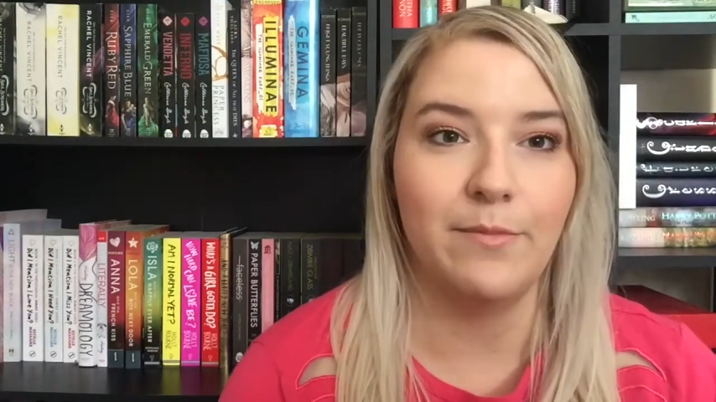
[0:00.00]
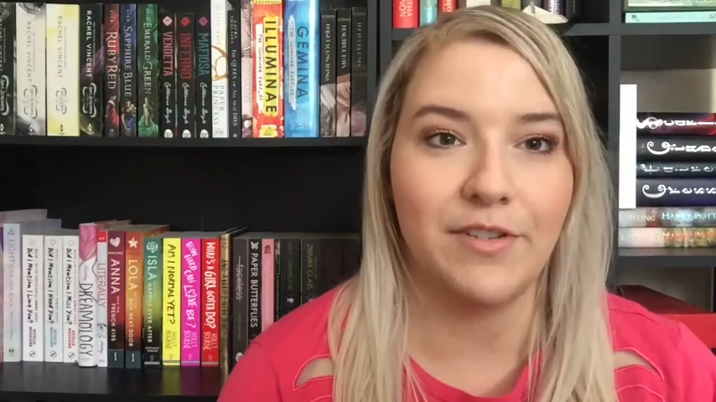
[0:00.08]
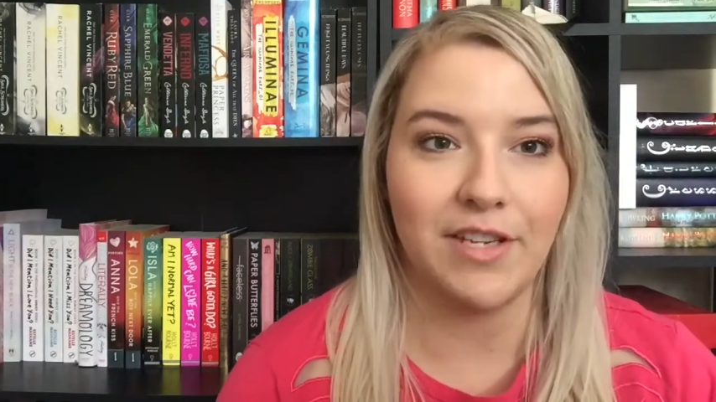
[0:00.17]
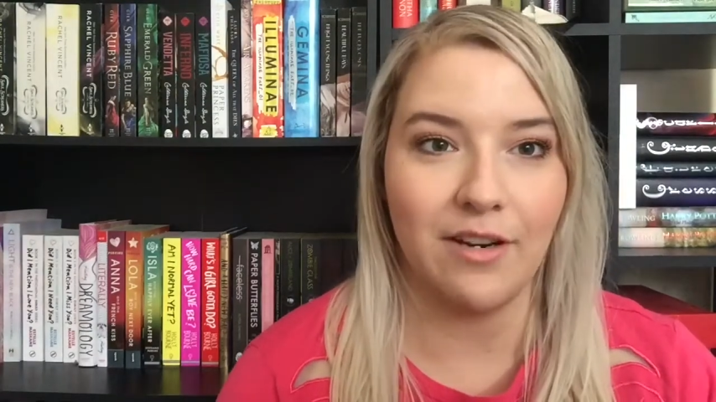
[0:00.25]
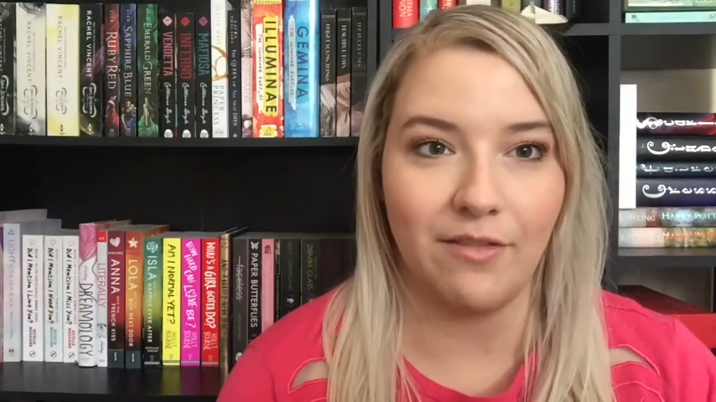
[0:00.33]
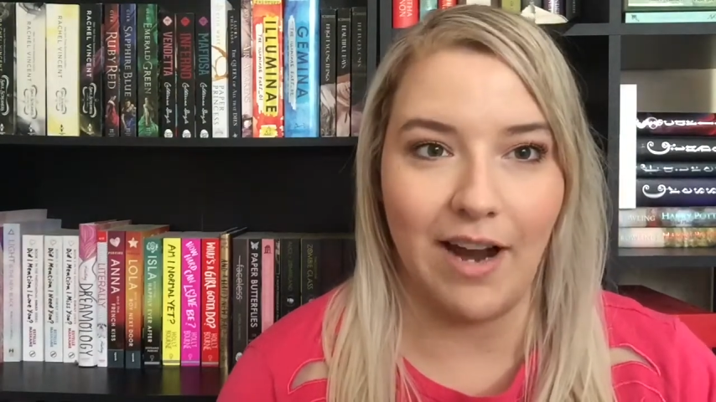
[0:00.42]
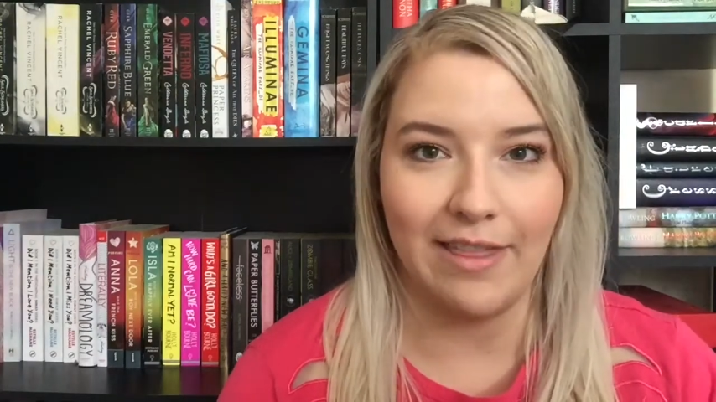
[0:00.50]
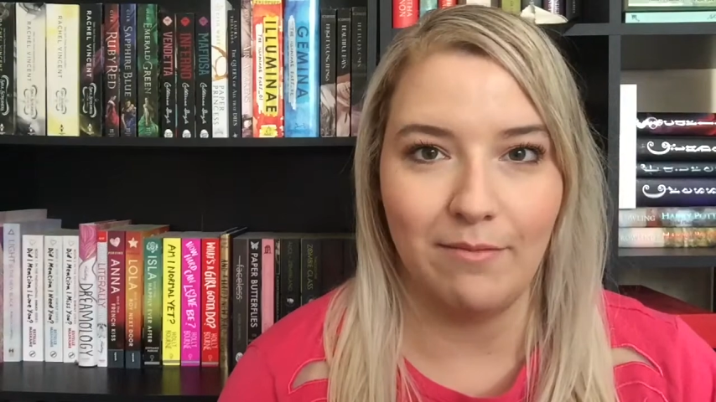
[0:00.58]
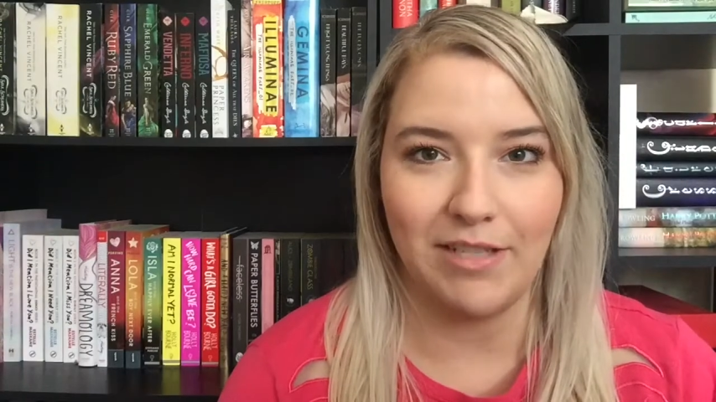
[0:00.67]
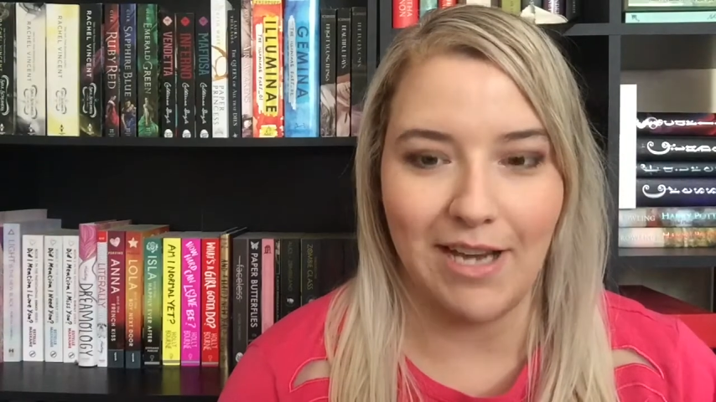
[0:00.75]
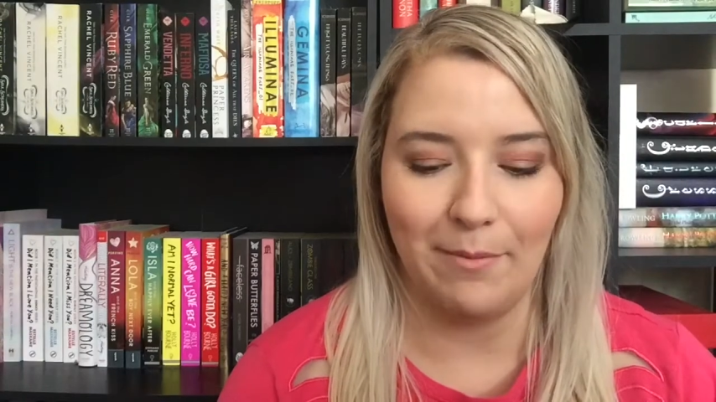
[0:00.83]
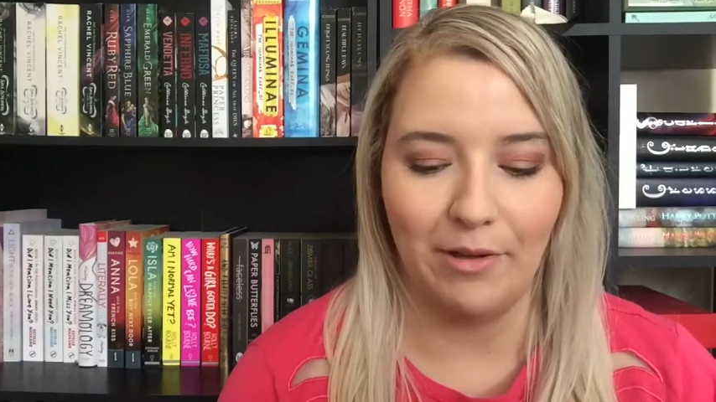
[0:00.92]
just gonna write
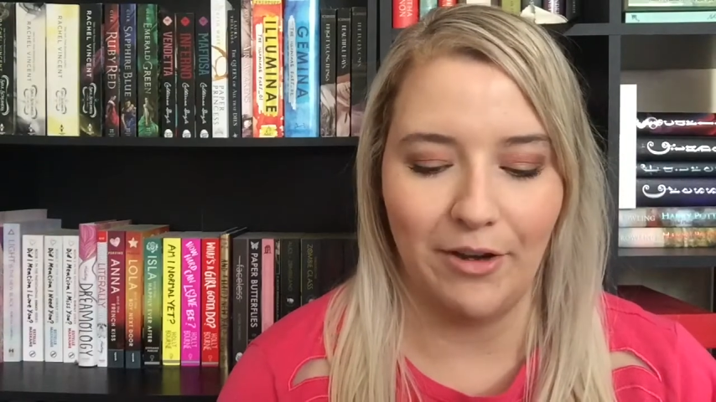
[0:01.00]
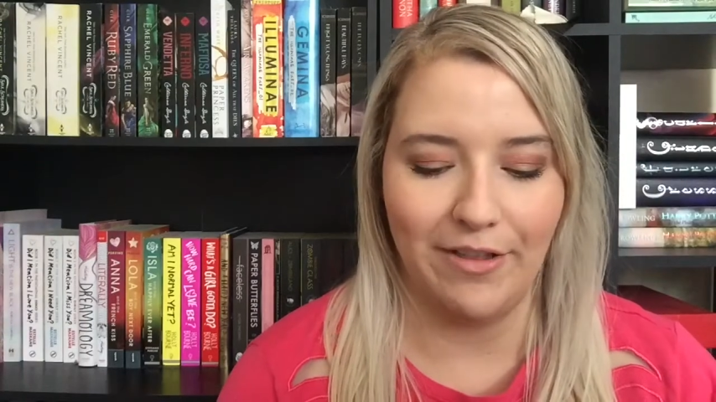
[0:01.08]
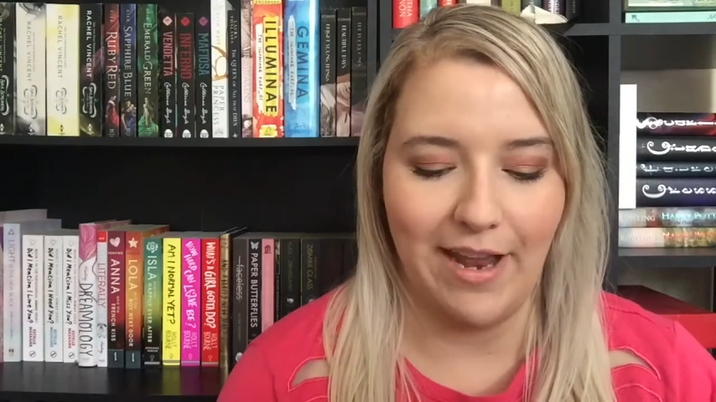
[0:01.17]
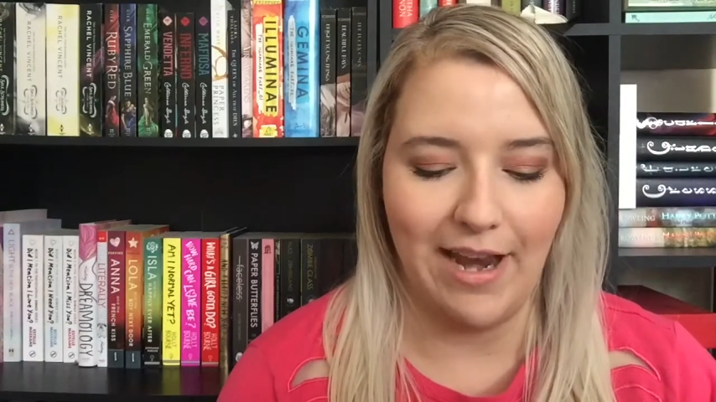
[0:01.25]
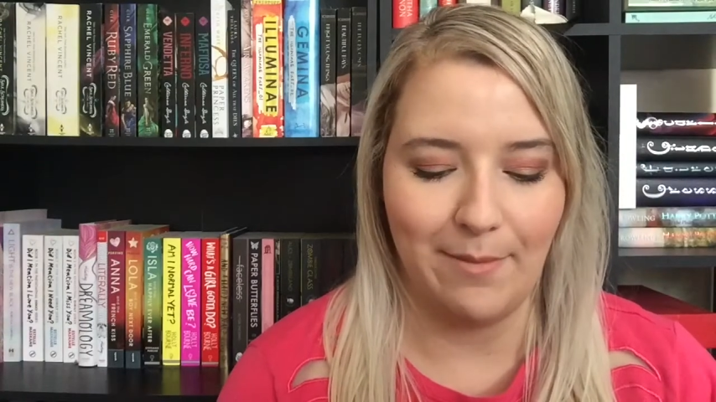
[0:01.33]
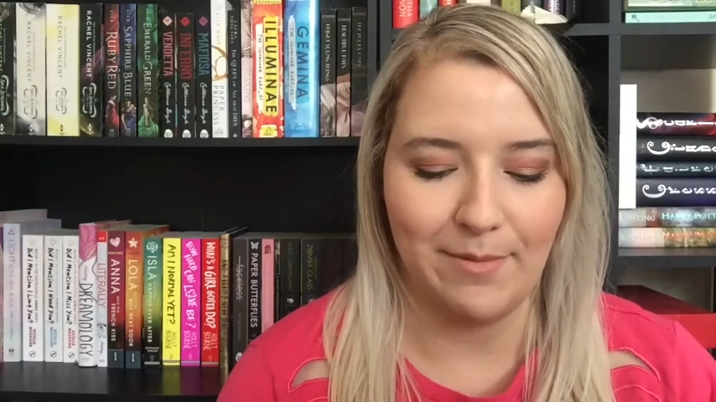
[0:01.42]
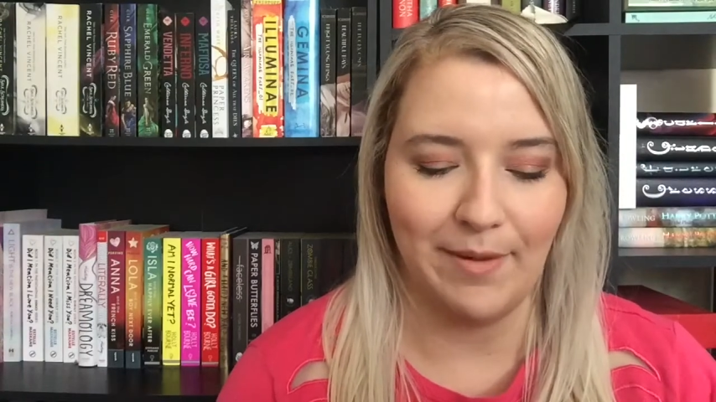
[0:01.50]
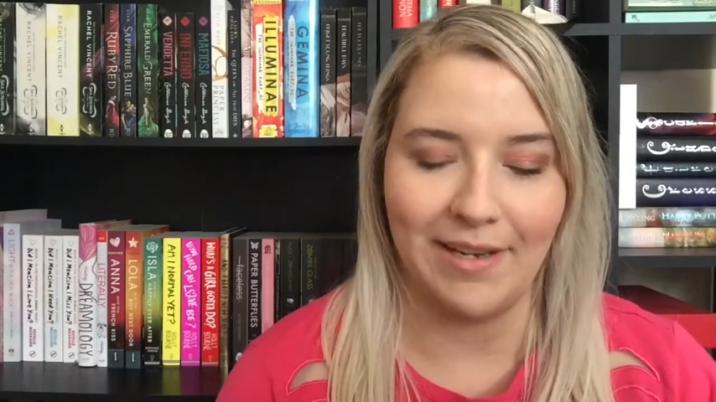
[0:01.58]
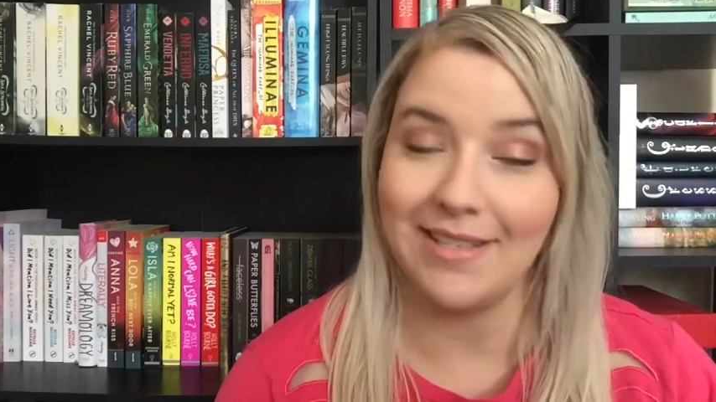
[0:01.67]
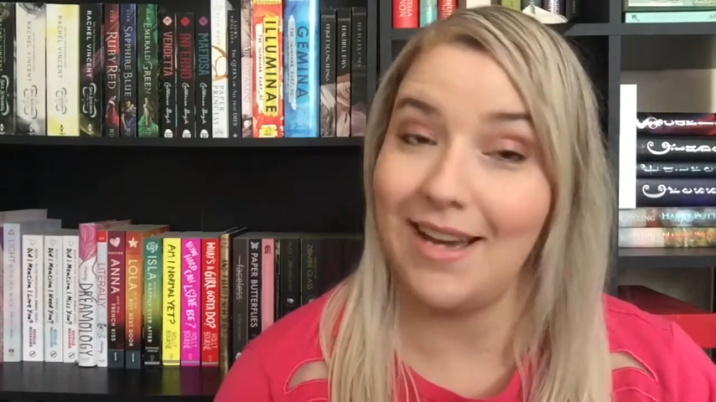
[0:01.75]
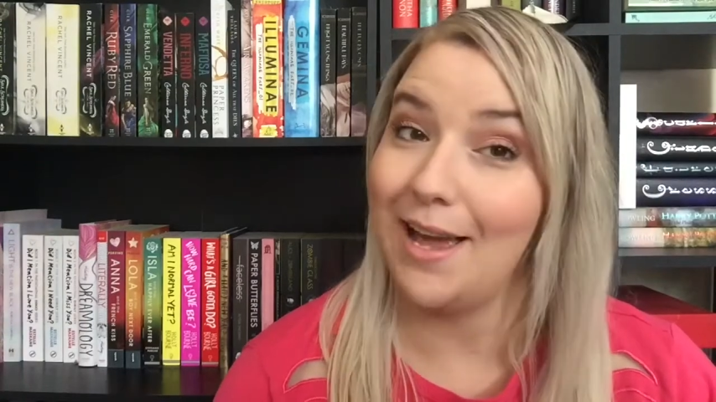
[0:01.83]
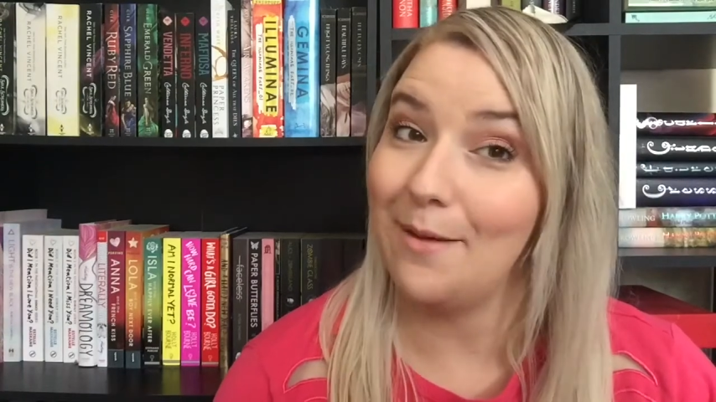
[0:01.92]
them down below their names
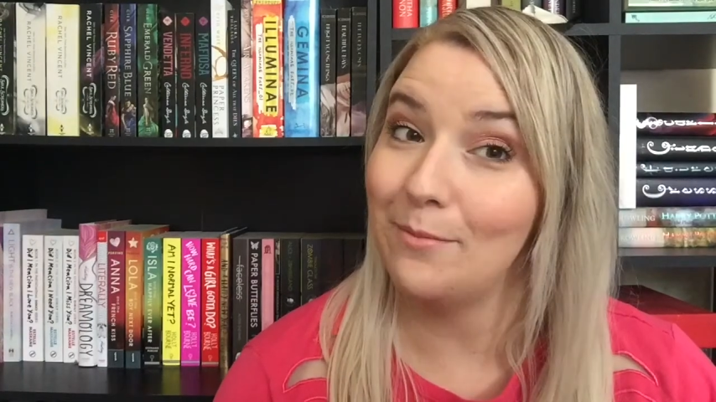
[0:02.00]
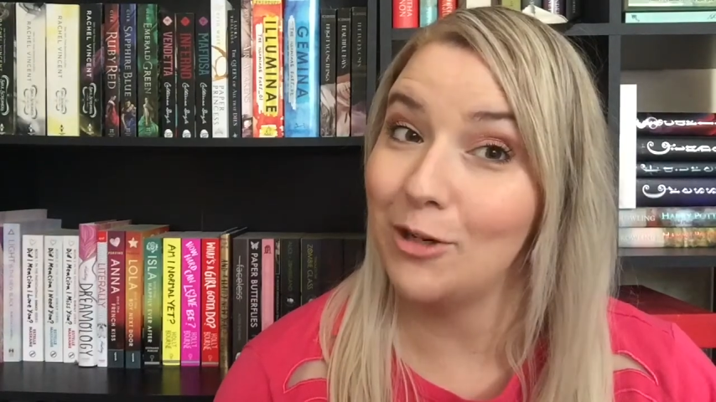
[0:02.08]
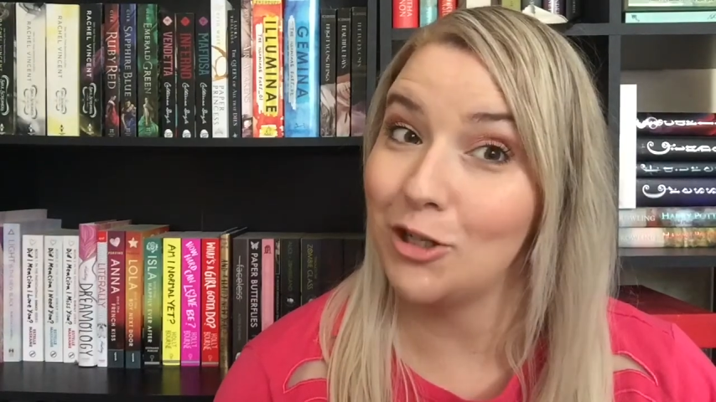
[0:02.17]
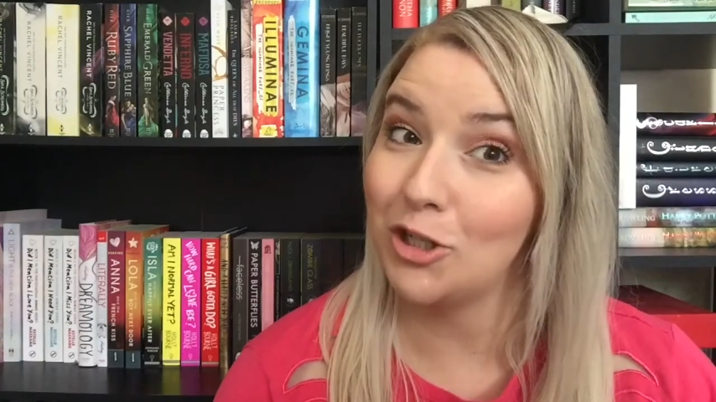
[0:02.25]
because I am